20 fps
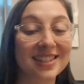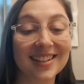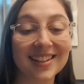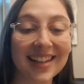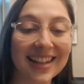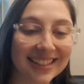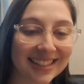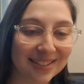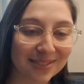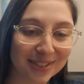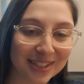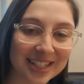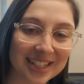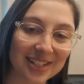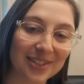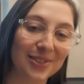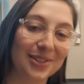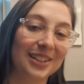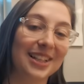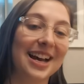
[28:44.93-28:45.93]
selectively
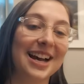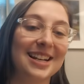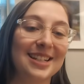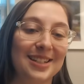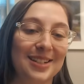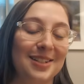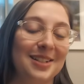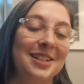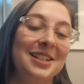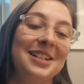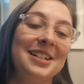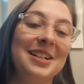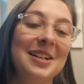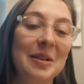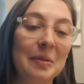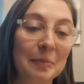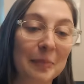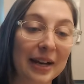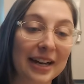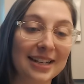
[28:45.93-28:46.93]
utilized
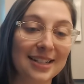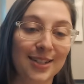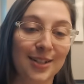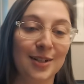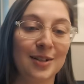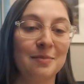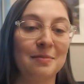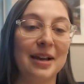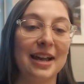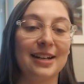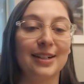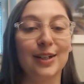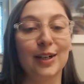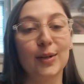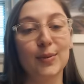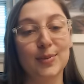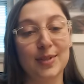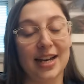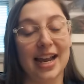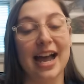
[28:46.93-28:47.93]
by certain
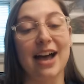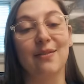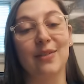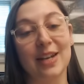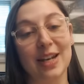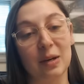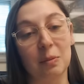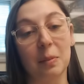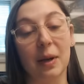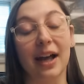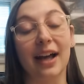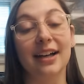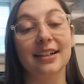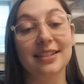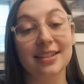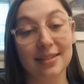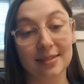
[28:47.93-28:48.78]
microbes to have an impact.